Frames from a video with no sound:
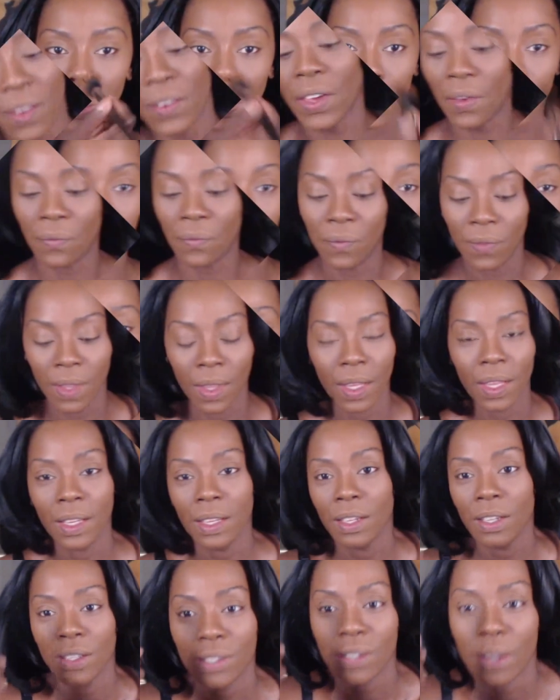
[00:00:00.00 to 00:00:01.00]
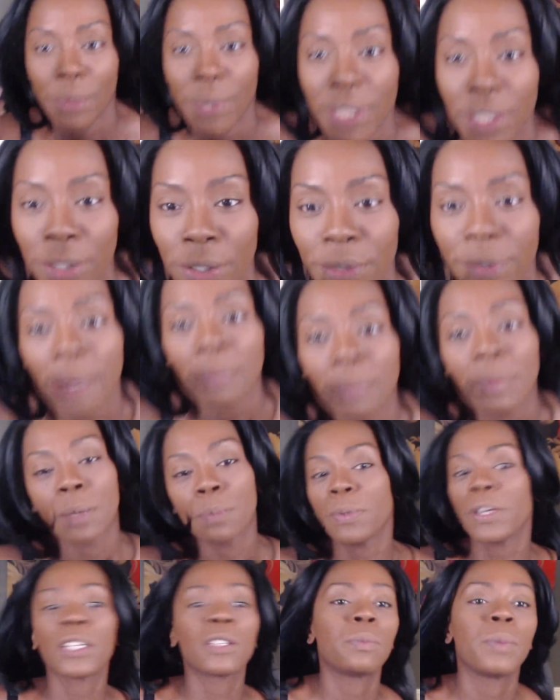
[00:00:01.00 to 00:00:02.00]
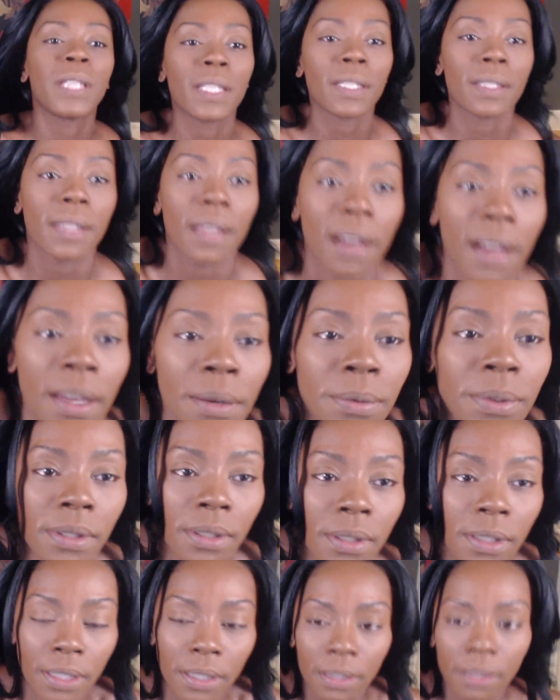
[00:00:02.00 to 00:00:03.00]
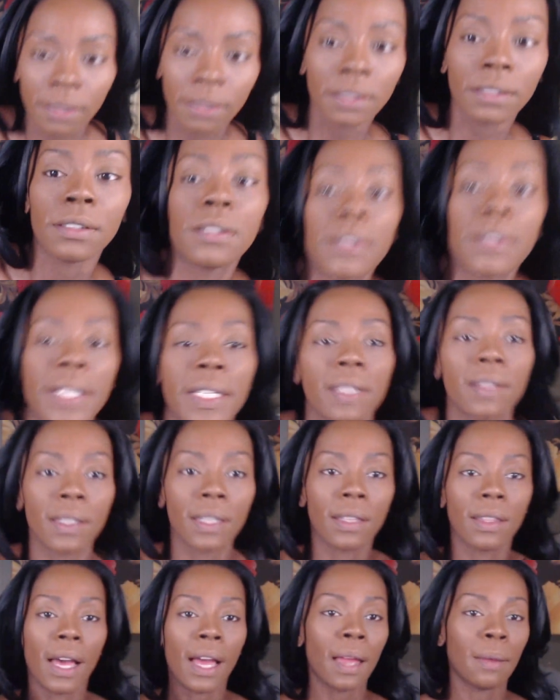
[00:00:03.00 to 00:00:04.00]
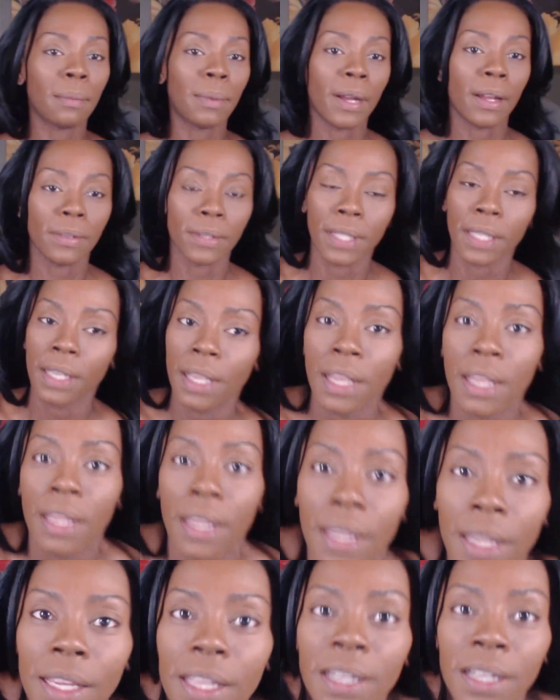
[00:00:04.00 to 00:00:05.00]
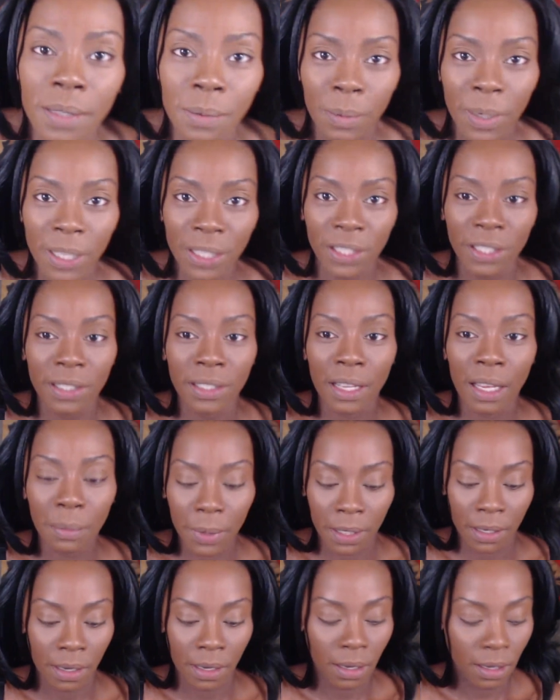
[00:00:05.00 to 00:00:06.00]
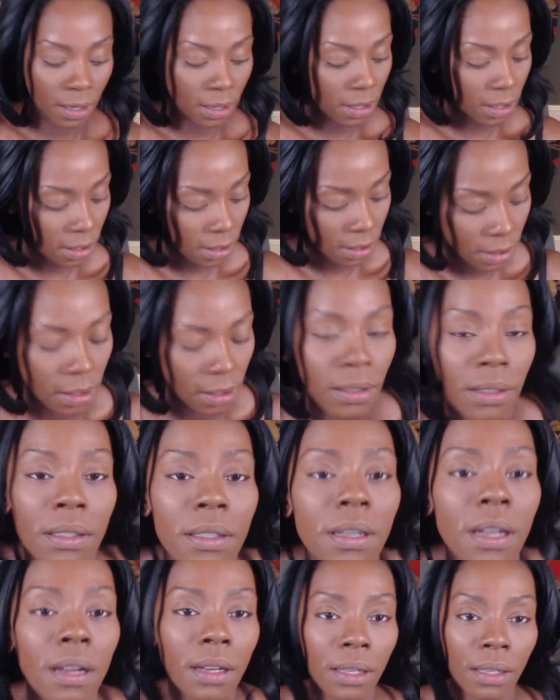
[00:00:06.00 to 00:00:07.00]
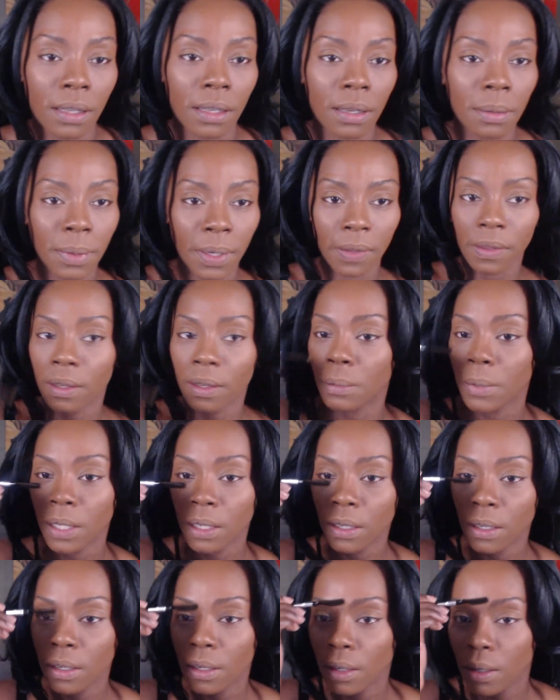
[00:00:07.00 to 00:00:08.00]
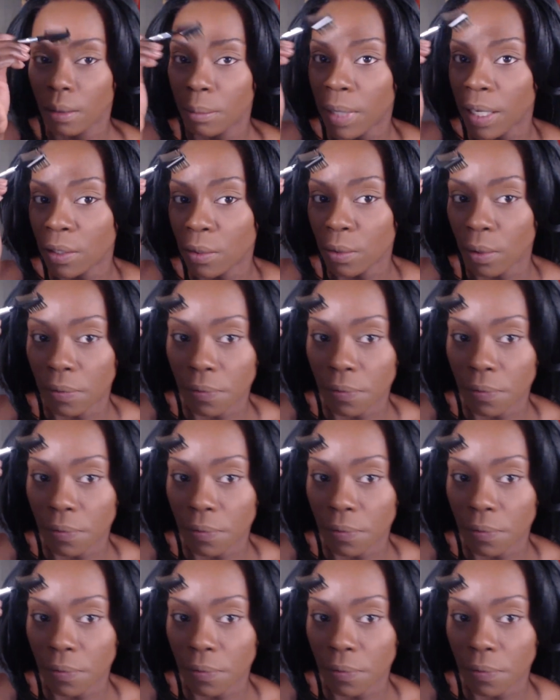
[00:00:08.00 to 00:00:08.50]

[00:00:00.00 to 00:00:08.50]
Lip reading: This is it. So I went to go grab this brush because I was looking a little crazy in the eyebrows. And as much as I've been talking about them, might as well